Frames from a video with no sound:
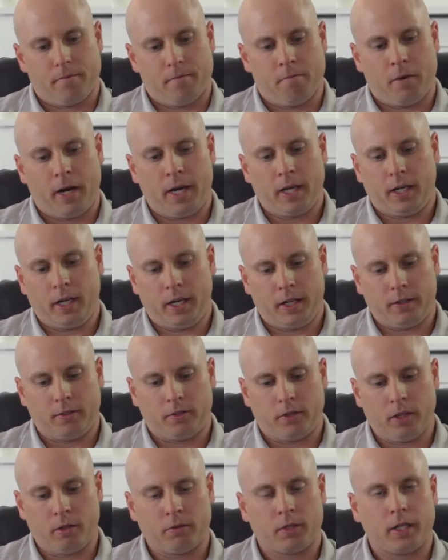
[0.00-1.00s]
My
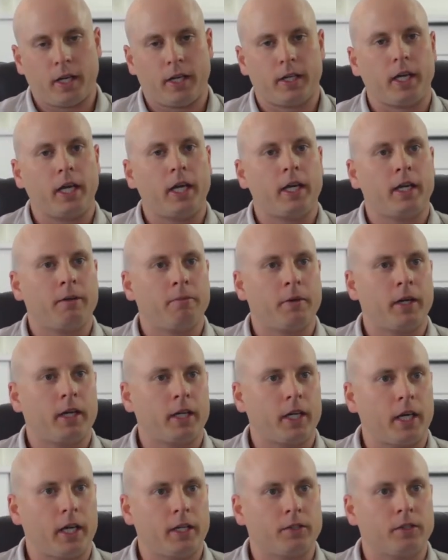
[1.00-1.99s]
kids don't take any
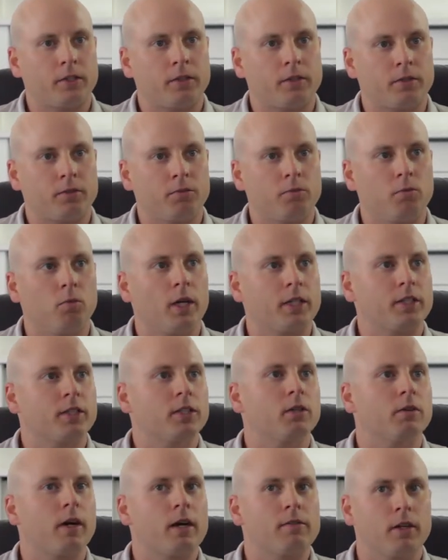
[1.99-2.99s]
medications
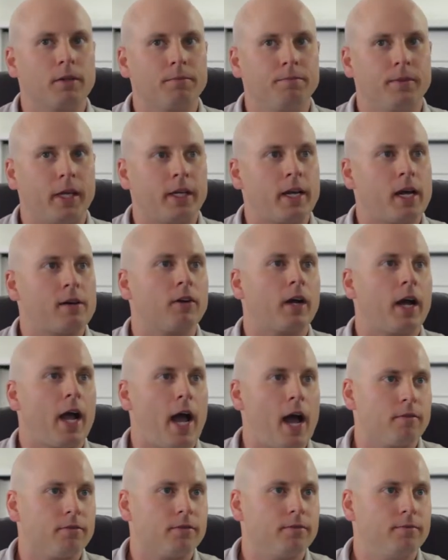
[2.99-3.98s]
whatsoever. They never
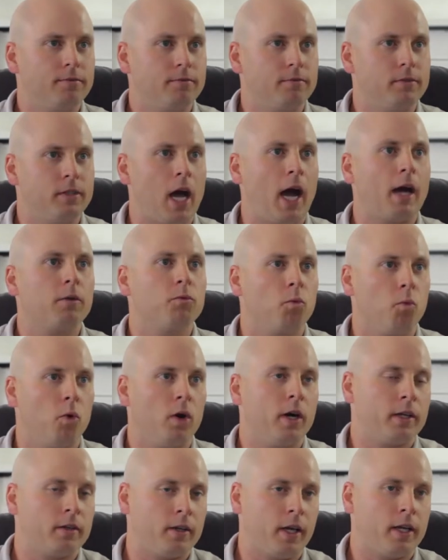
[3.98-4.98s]
have. Not
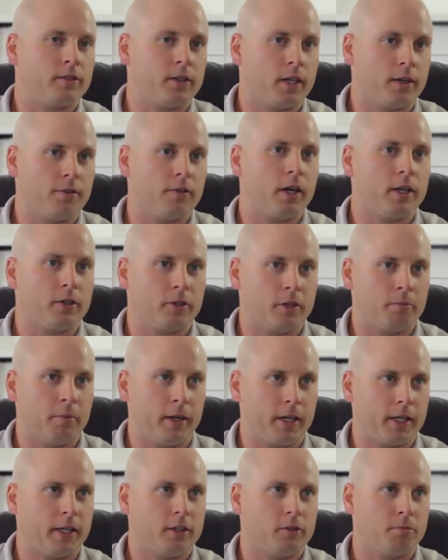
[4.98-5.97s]
one has ever entered
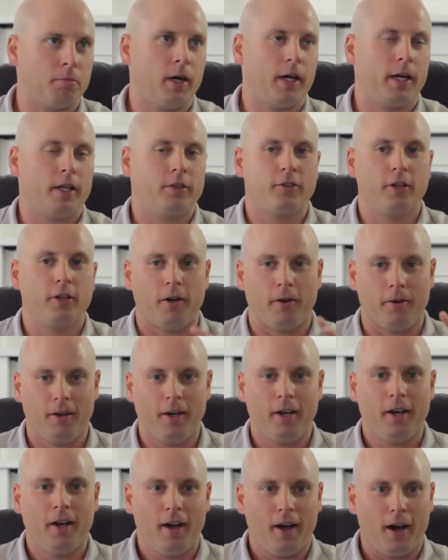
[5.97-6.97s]
my kid's body.
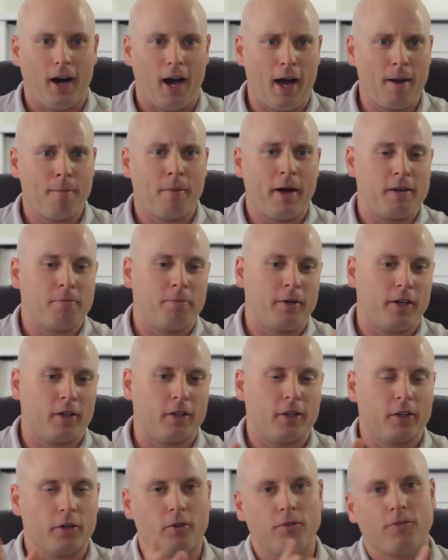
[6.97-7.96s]
So I might be a
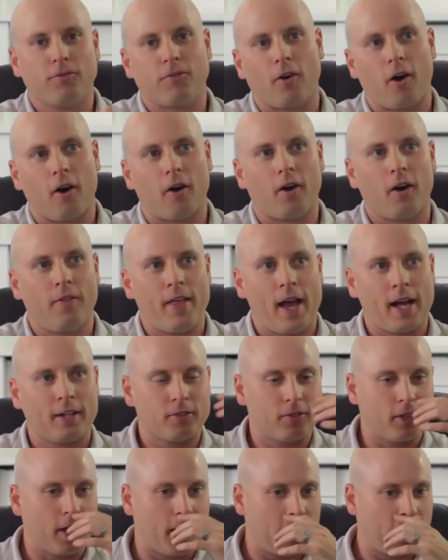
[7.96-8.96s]
little far on
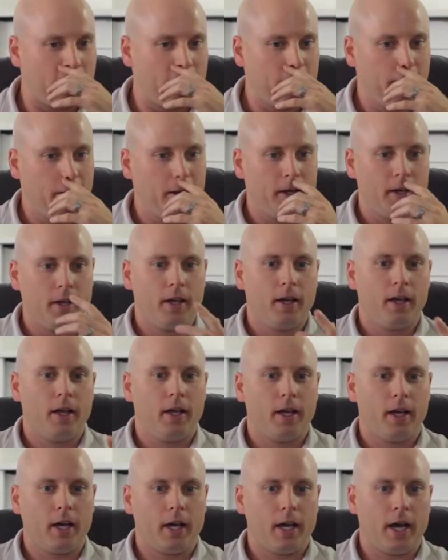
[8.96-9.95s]
that side.
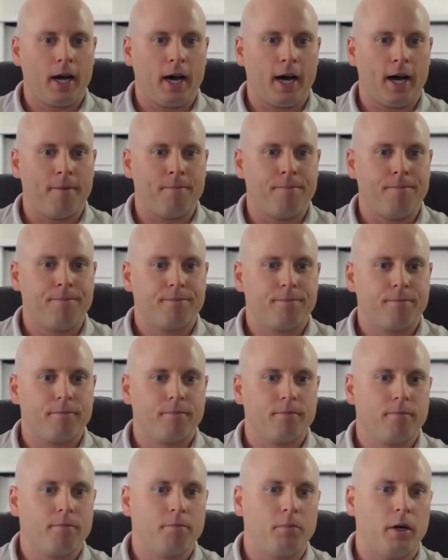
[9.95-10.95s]
Um,
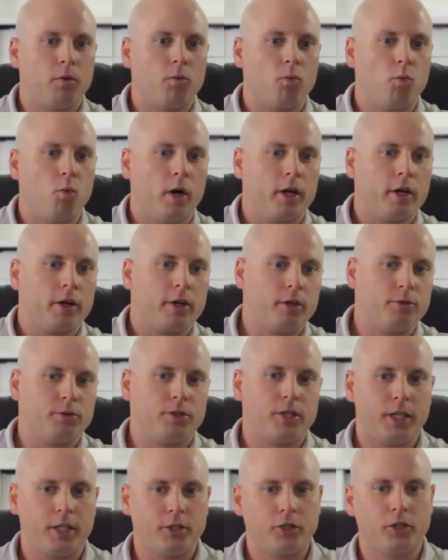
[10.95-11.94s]
but what are you
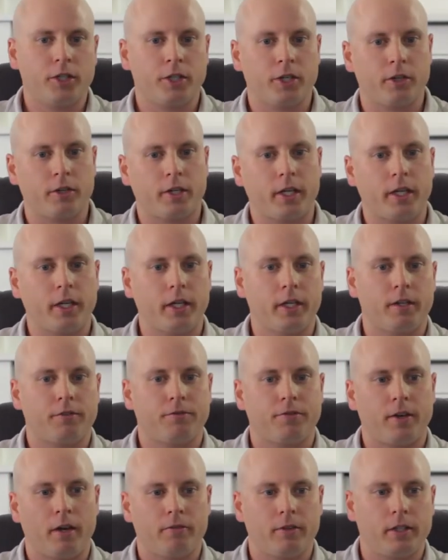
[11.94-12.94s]
teaching your kid
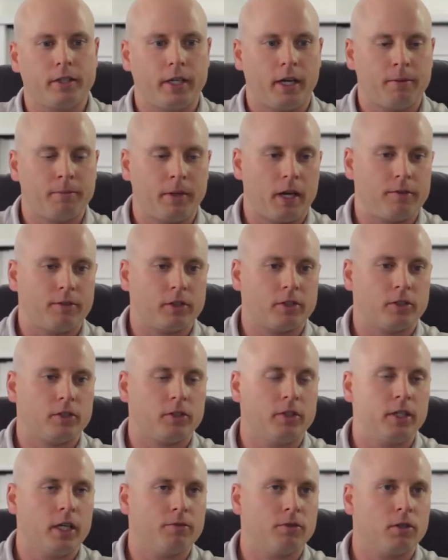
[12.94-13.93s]
if every time they have a
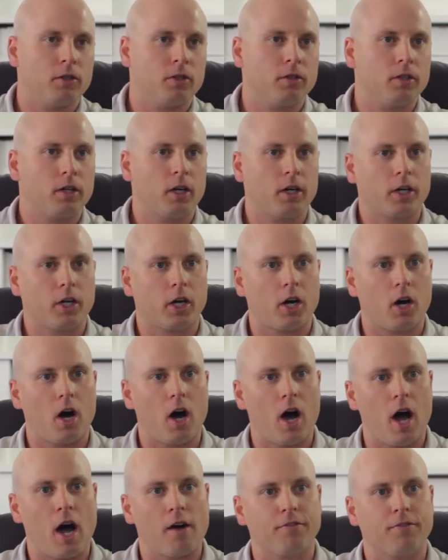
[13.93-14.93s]
snivel, a
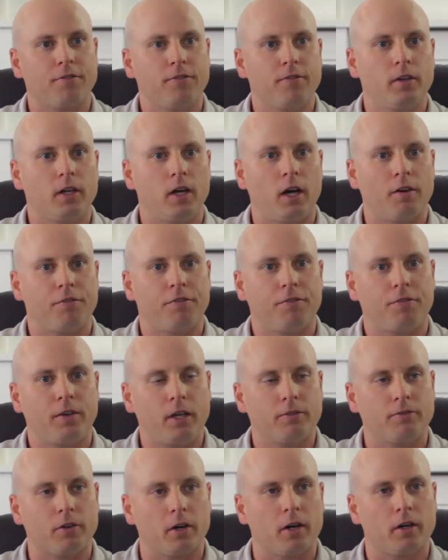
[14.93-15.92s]
cough, a
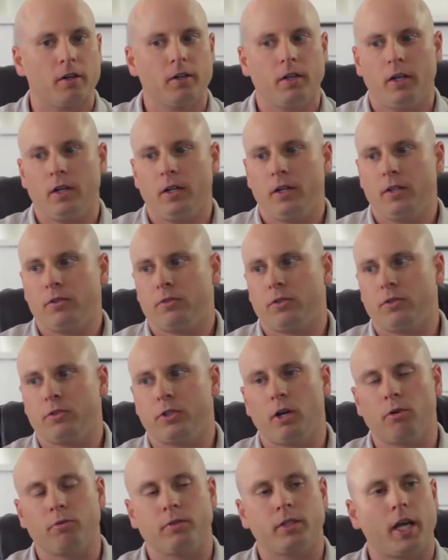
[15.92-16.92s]
fever, to
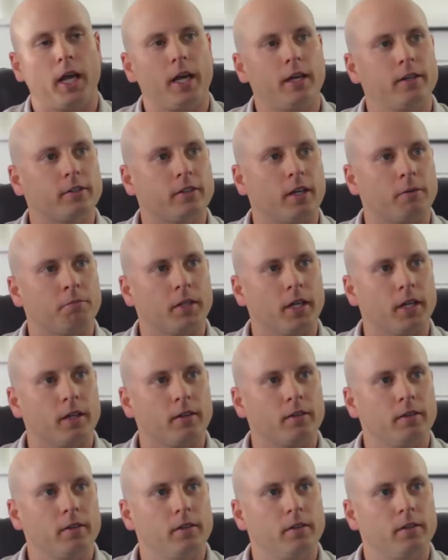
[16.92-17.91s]
go take something?